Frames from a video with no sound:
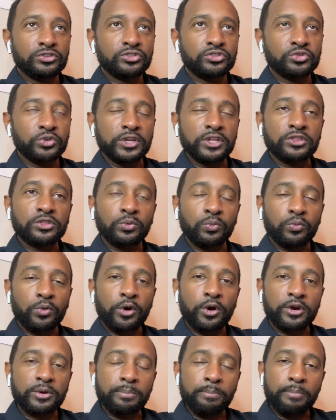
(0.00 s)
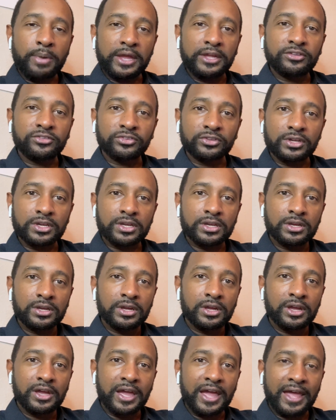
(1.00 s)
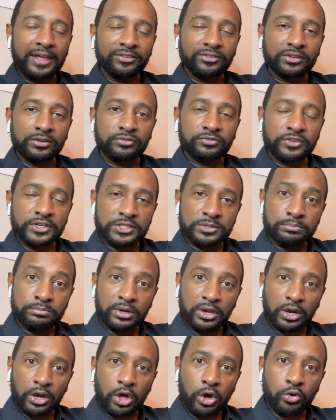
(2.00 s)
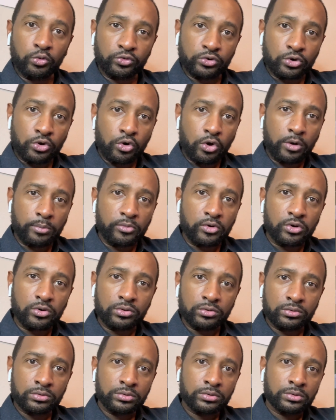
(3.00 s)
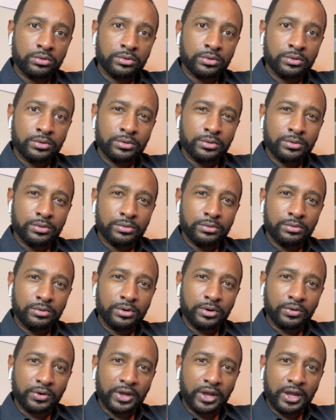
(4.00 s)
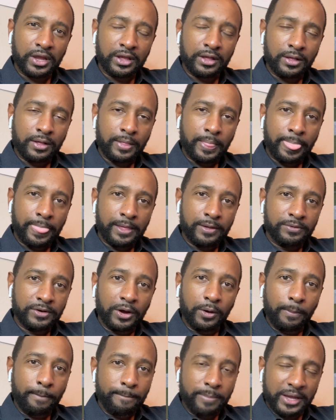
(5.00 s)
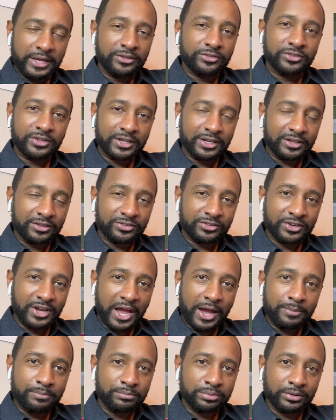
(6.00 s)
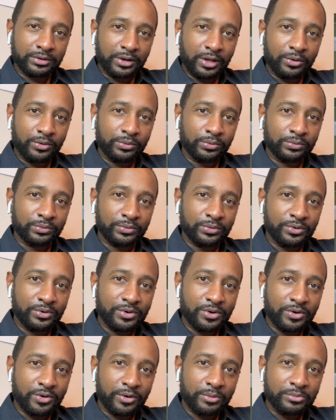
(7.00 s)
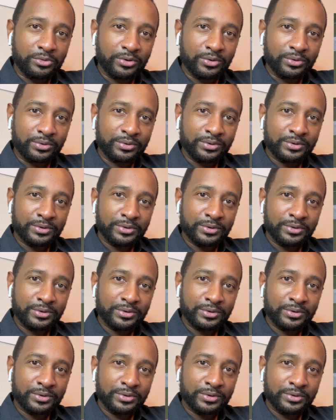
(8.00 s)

treat the word basic as if it's below normal. Okay. No, basic is not below normal.